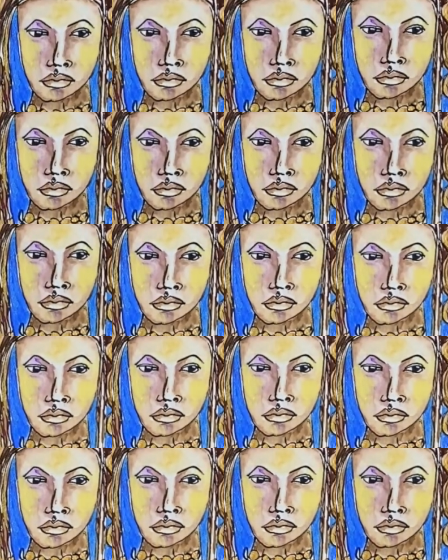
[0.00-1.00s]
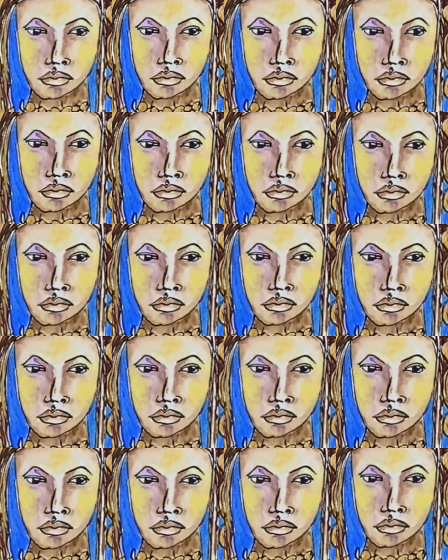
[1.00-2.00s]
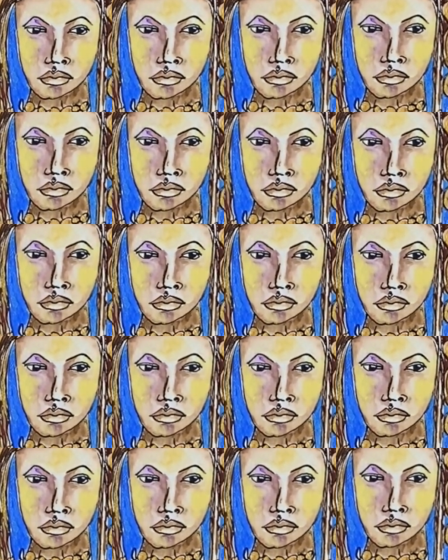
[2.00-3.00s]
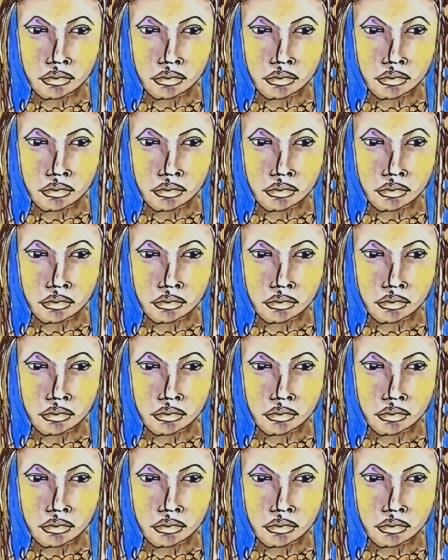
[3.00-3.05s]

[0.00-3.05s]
a green pastel just to